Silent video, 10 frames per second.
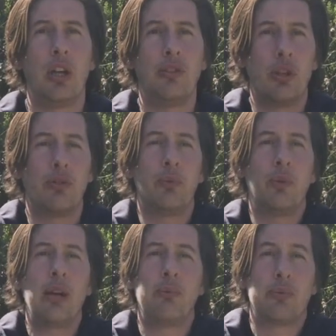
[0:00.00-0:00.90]
And so from
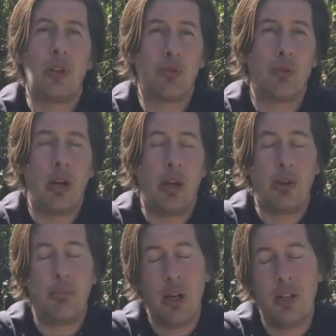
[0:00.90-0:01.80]
that,
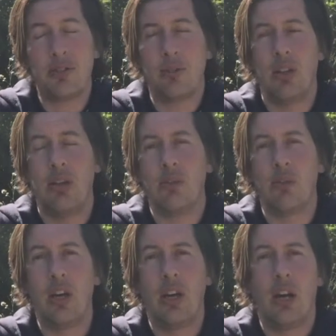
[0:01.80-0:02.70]
on a personal
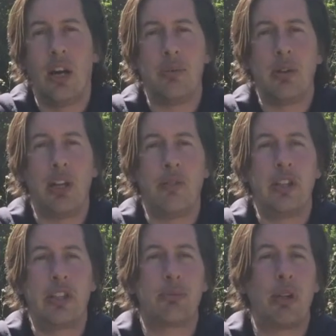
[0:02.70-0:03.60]
level, the
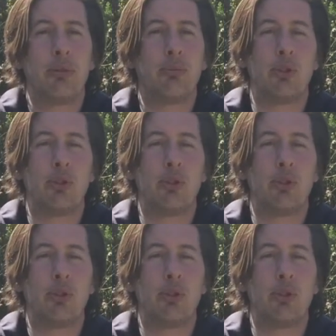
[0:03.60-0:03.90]
Lovelinks Plant